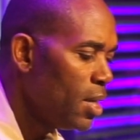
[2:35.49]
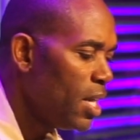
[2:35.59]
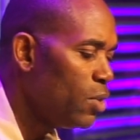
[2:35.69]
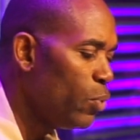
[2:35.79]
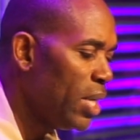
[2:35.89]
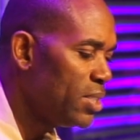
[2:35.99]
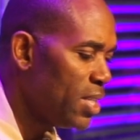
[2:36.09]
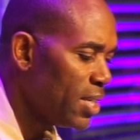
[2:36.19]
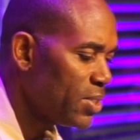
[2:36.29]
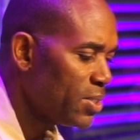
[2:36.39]
It reads
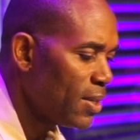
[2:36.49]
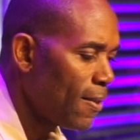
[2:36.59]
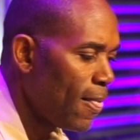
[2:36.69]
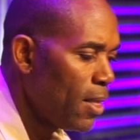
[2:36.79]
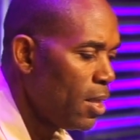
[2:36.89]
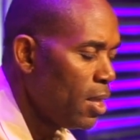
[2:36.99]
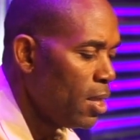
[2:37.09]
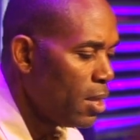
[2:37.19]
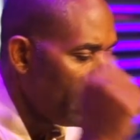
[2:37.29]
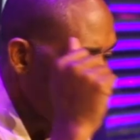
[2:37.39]
this,
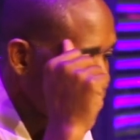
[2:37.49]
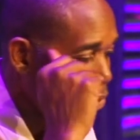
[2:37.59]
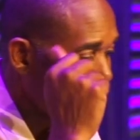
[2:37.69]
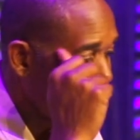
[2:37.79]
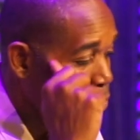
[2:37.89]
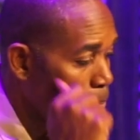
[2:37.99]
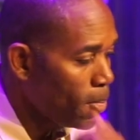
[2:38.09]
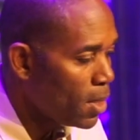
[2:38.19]
verse 32.